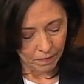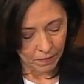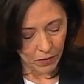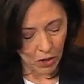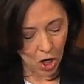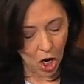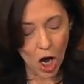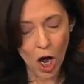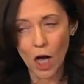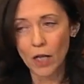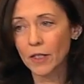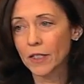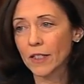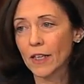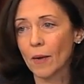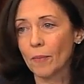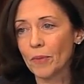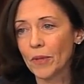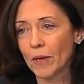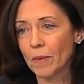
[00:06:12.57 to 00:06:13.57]

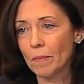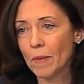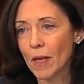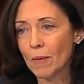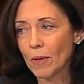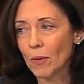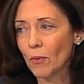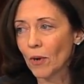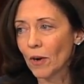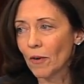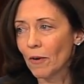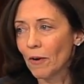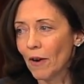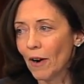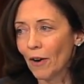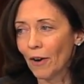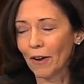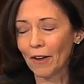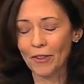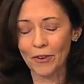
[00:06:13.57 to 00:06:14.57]
concept that maybe one of
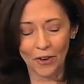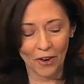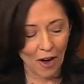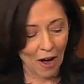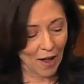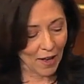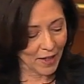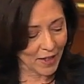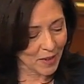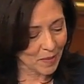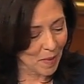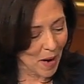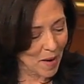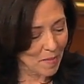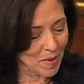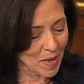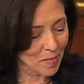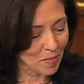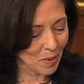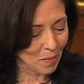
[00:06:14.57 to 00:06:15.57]
our other colleagues might
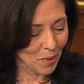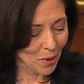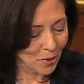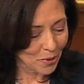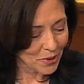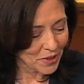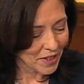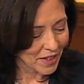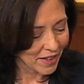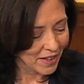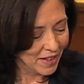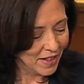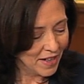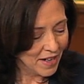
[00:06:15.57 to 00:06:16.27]
be proposing,